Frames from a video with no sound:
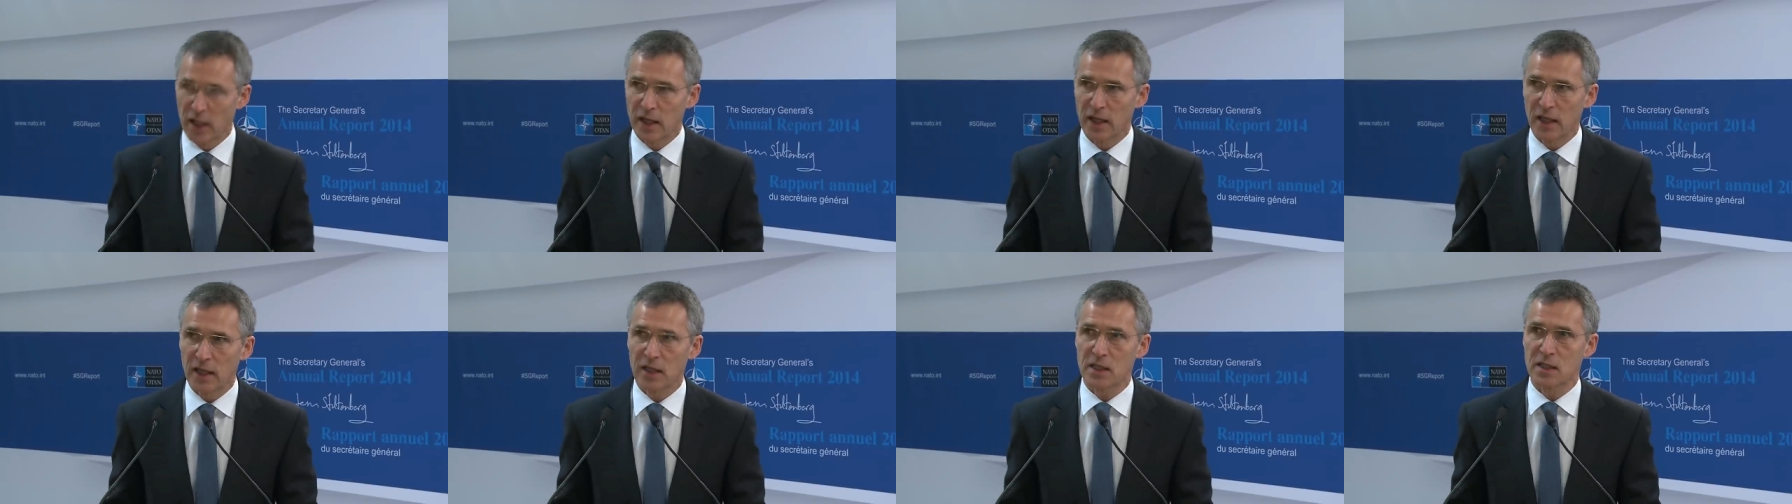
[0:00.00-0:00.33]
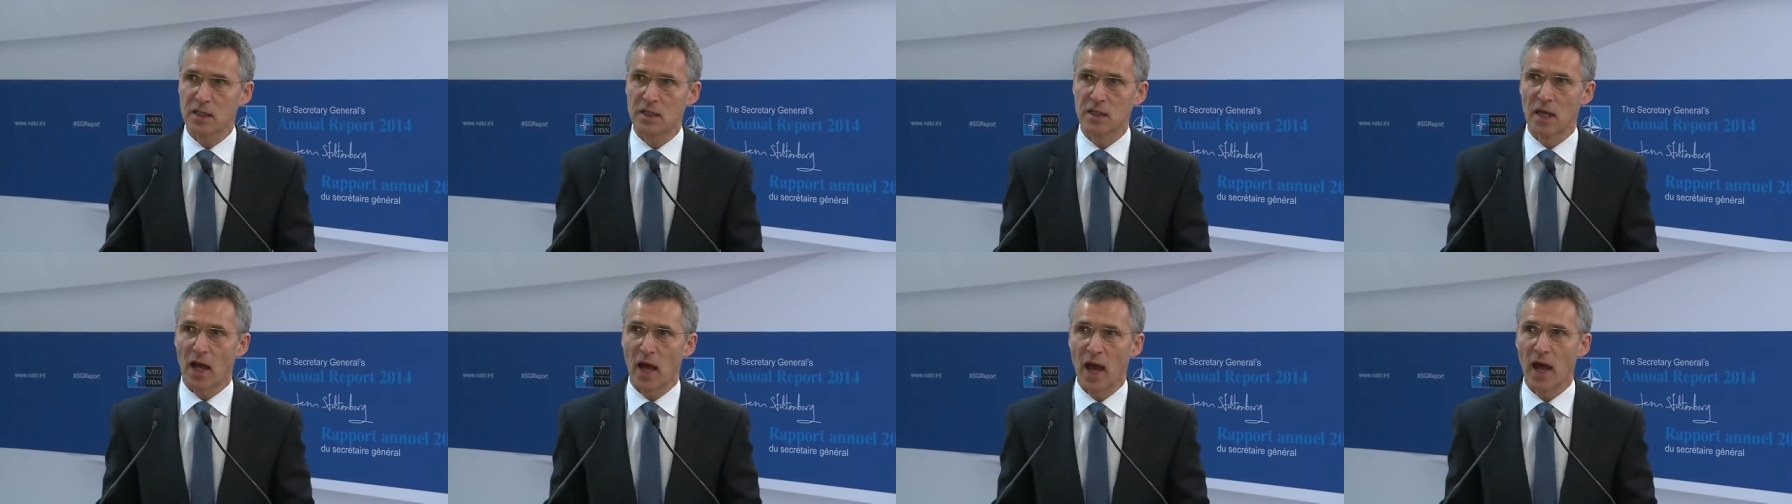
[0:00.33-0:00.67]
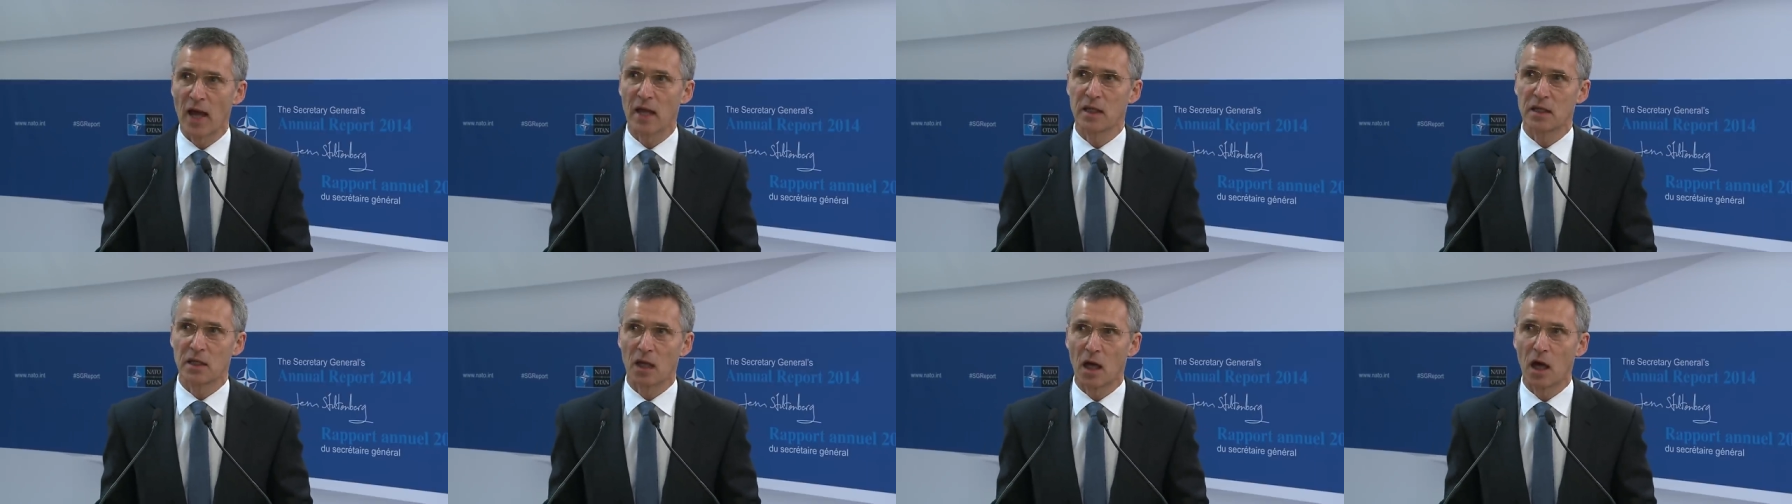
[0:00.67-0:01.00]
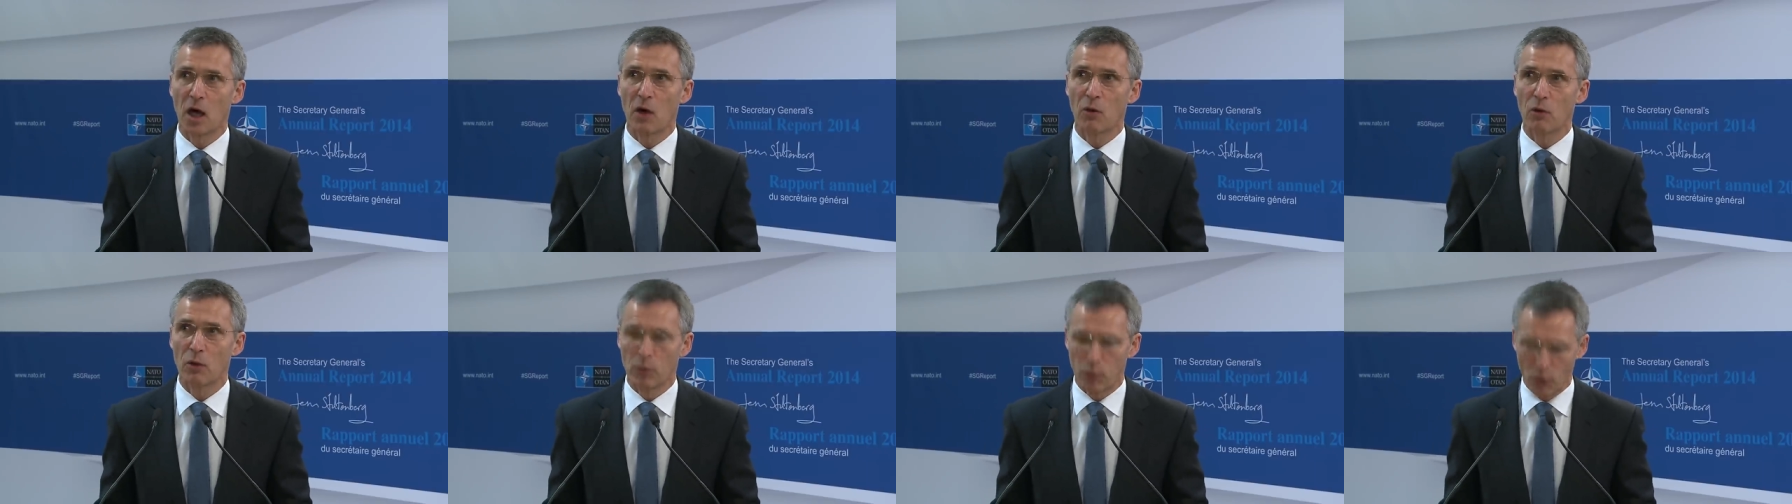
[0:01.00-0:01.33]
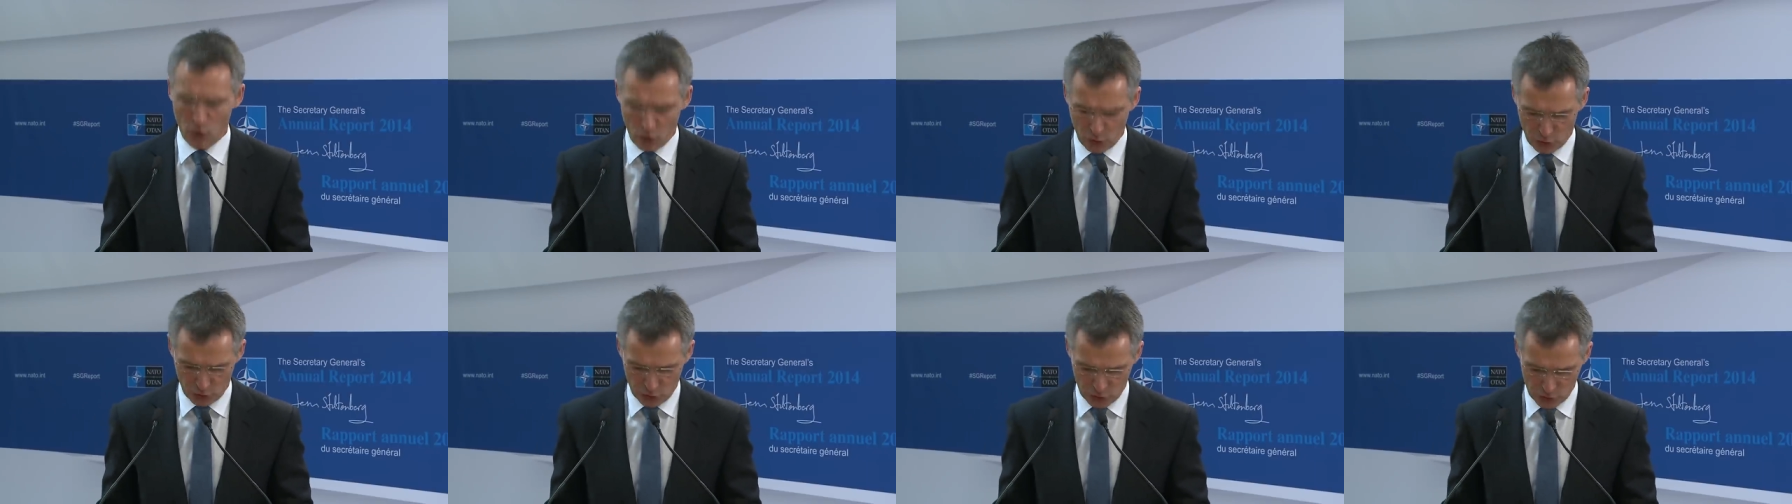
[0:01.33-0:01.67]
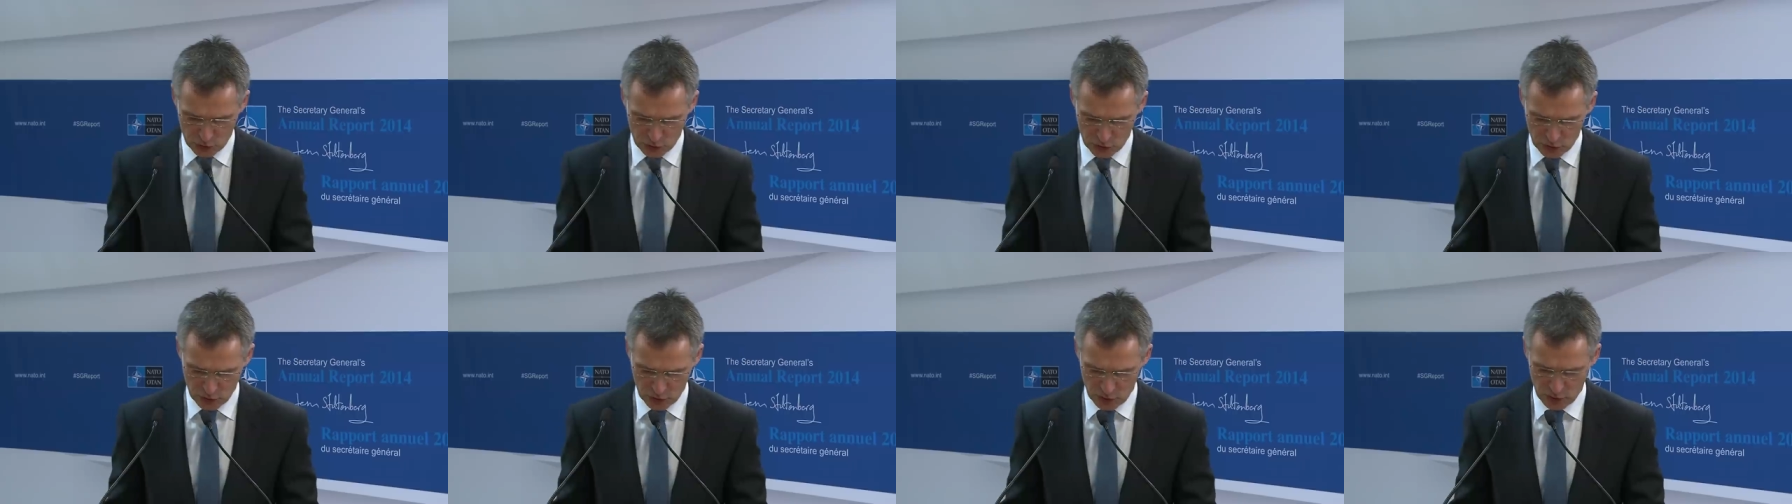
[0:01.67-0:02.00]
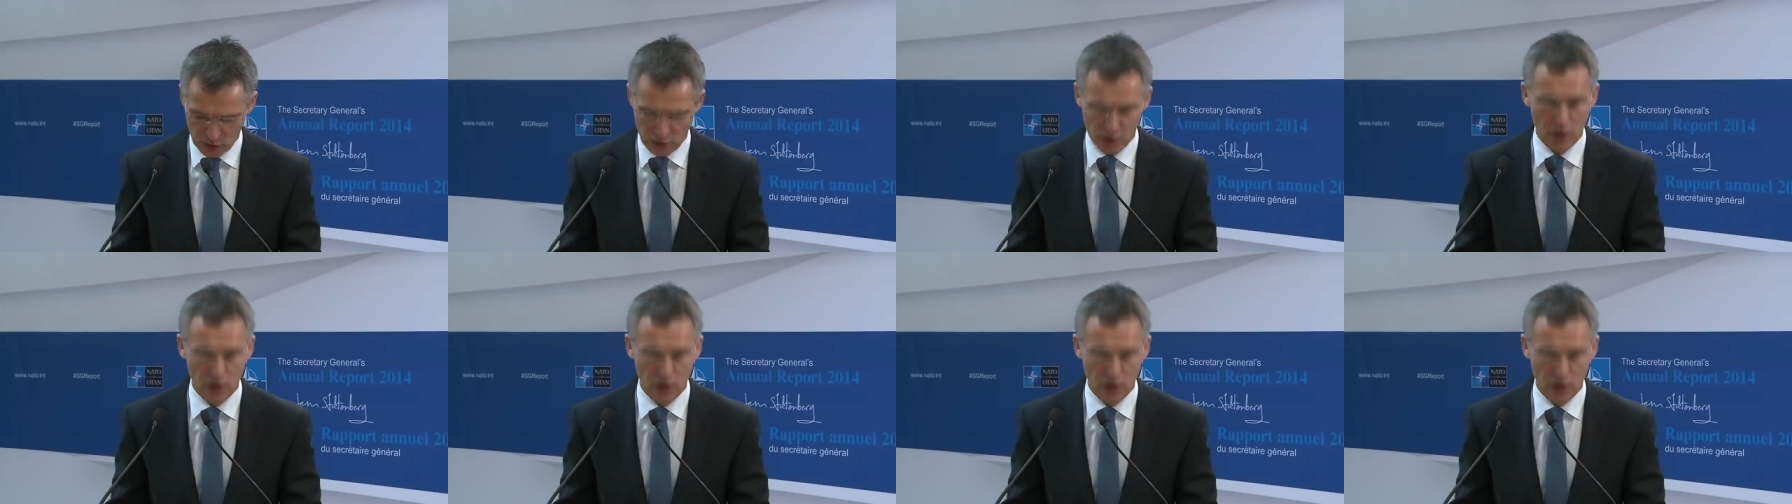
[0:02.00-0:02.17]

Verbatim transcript: is at our borders,